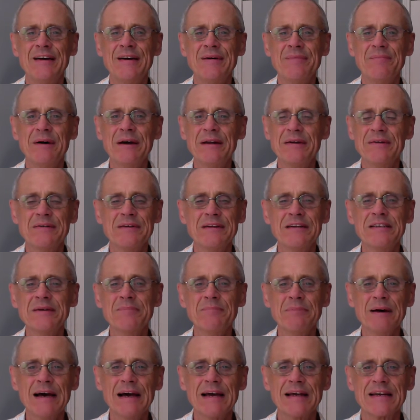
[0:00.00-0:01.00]
But it's a
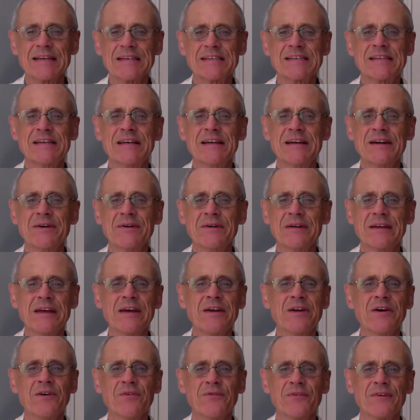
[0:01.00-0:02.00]
bias, get
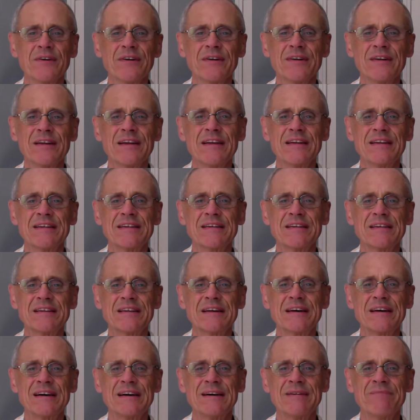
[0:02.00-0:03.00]
over it. It's
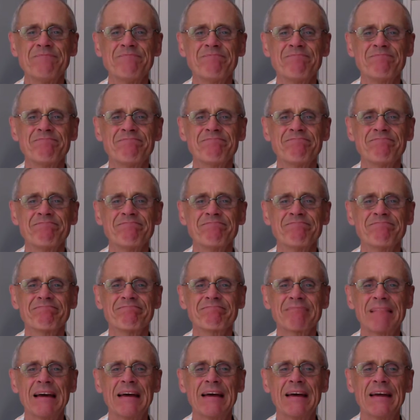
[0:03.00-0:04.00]

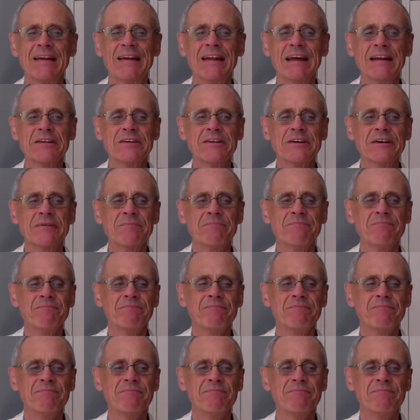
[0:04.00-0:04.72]
not good.